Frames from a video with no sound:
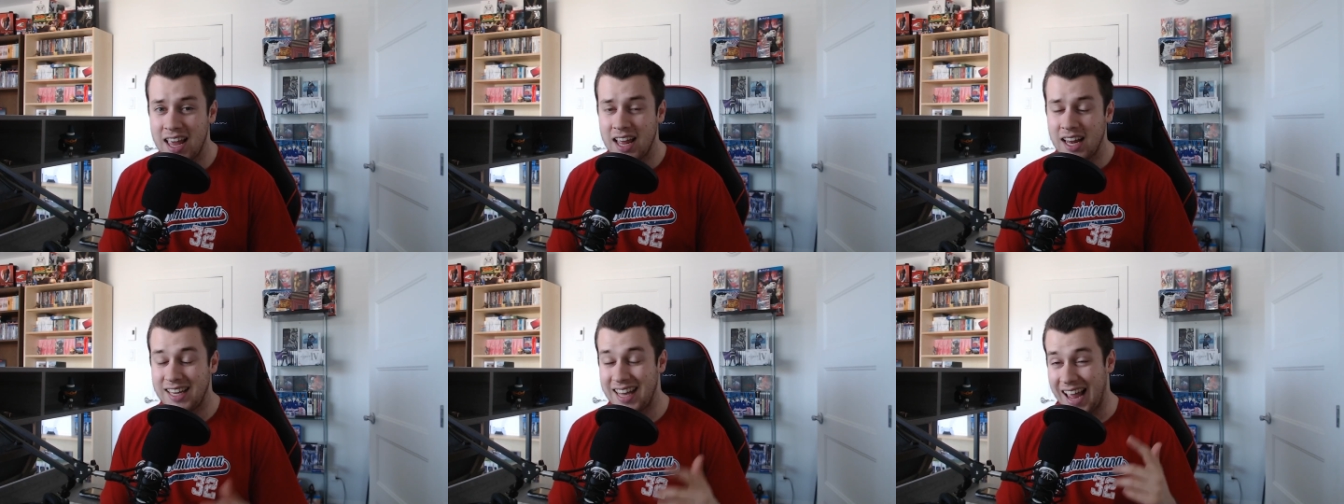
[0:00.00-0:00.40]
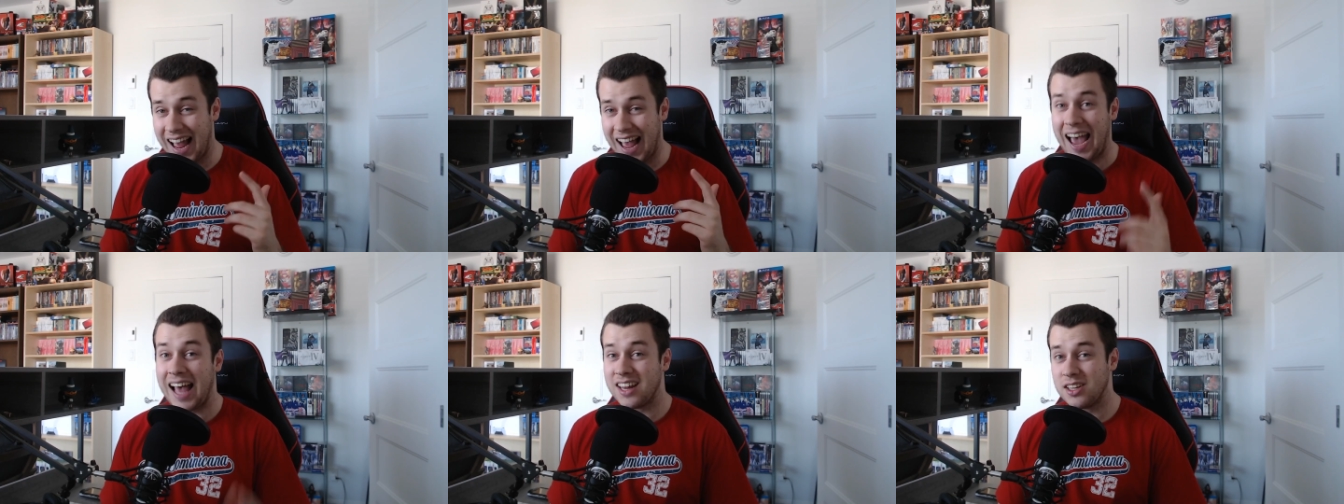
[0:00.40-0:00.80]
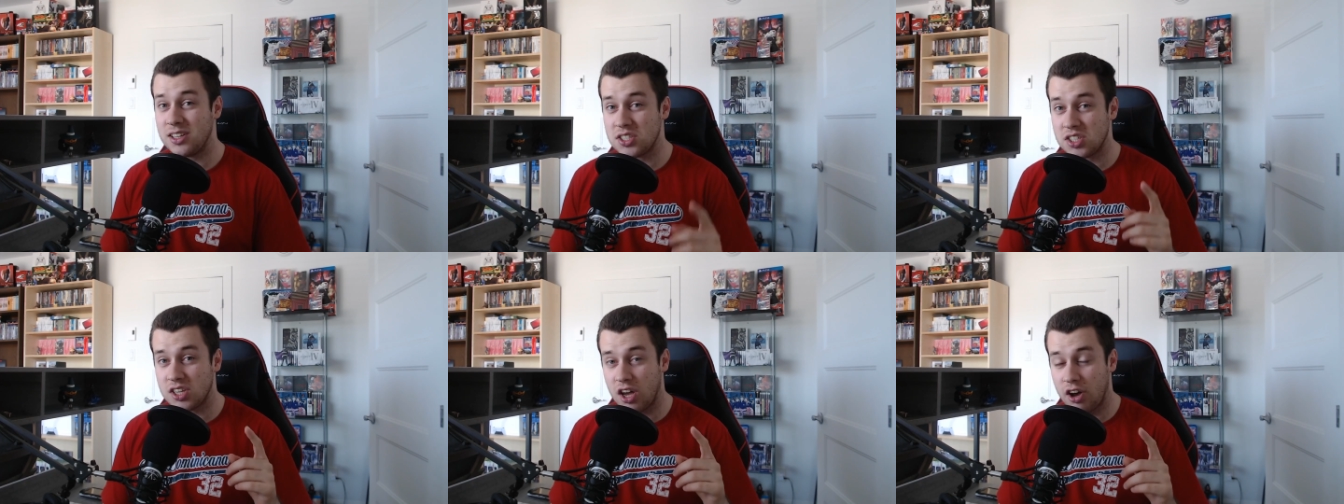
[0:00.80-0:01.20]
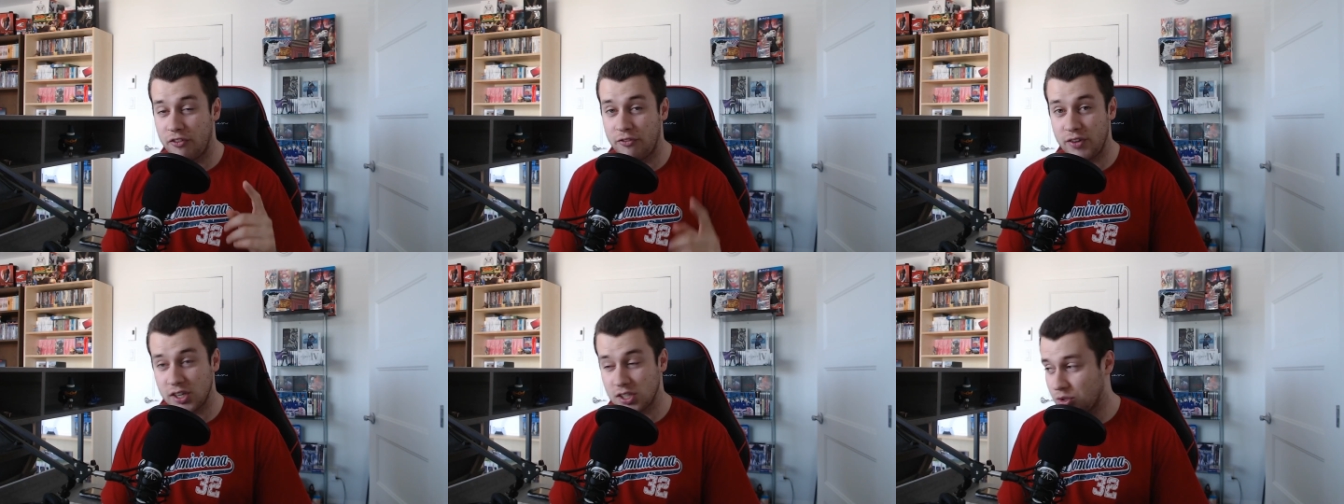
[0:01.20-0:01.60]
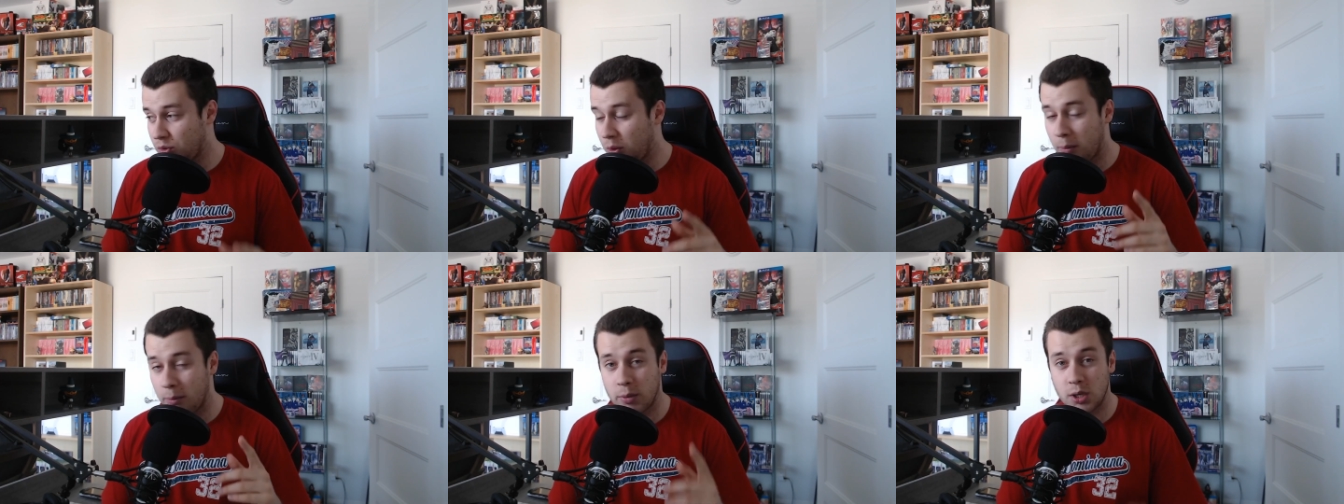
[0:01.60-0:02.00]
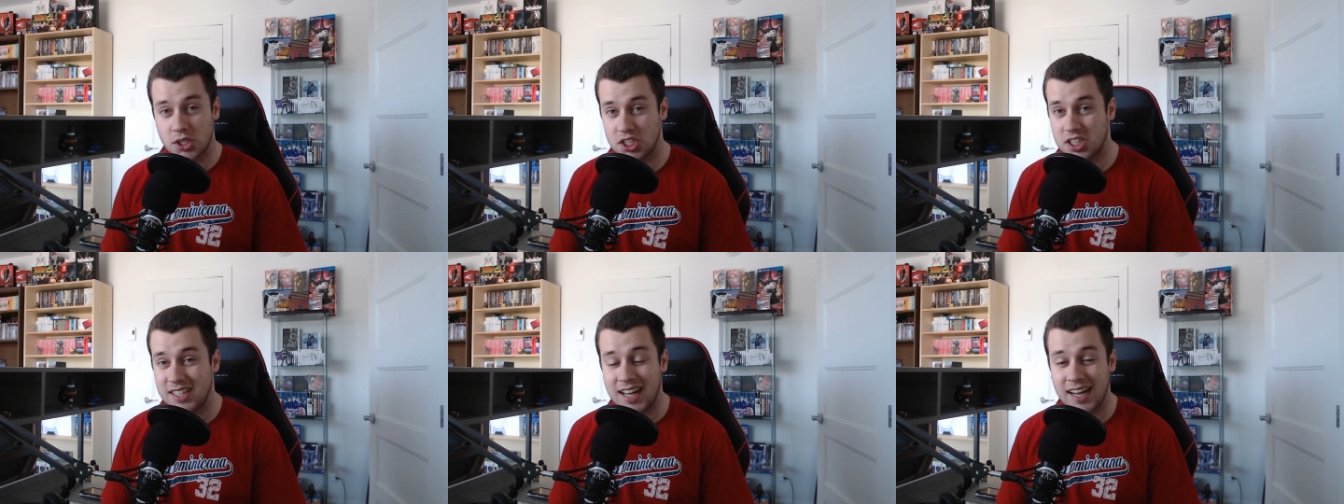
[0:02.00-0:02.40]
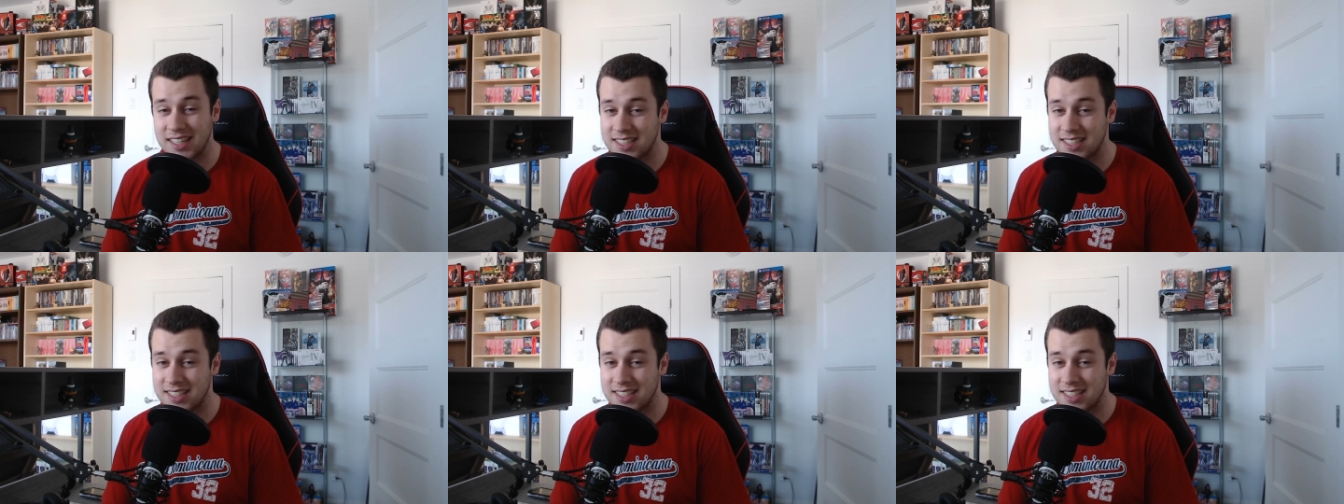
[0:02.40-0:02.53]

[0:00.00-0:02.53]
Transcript: The Atlus official merchandise